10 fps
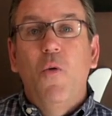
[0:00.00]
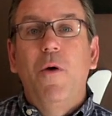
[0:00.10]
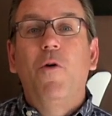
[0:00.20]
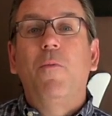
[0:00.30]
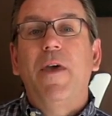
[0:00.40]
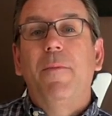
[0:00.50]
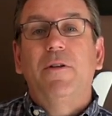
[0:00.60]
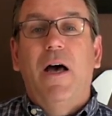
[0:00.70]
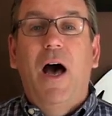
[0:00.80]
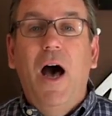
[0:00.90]
We won't be
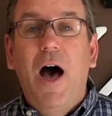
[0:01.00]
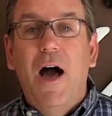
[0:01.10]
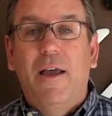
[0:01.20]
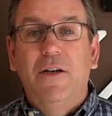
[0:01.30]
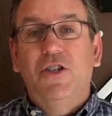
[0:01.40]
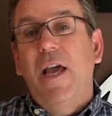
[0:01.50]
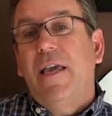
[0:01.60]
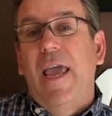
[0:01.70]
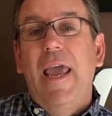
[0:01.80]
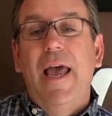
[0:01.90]
able to hug and
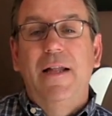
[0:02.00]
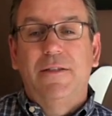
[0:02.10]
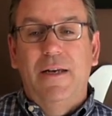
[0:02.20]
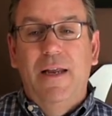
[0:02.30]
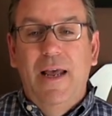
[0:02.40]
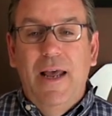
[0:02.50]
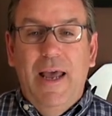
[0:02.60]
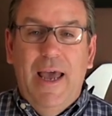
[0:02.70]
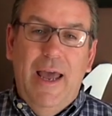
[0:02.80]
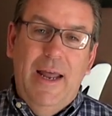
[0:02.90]
shake hands and
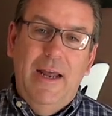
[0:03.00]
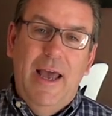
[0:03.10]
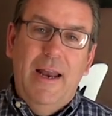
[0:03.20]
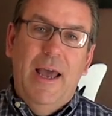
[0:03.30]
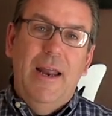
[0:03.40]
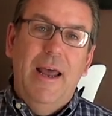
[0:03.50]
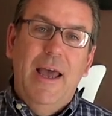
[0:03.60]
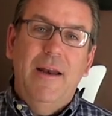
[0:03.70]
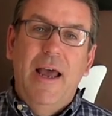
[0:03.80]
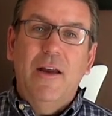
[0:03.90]

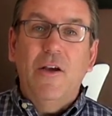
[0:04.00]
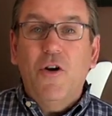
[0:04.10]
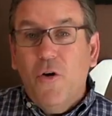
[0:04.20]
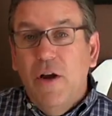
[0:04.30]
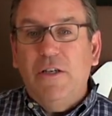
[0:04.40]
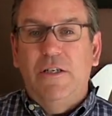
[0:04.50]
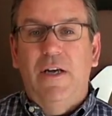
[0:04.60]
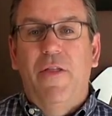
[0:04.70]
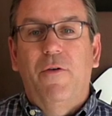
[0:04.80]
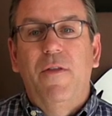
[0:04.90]
encourage each
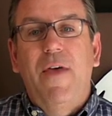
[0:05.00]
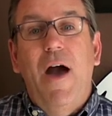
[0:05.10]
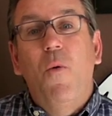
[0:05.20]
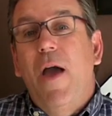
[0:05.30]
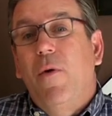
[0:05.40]
other in that way.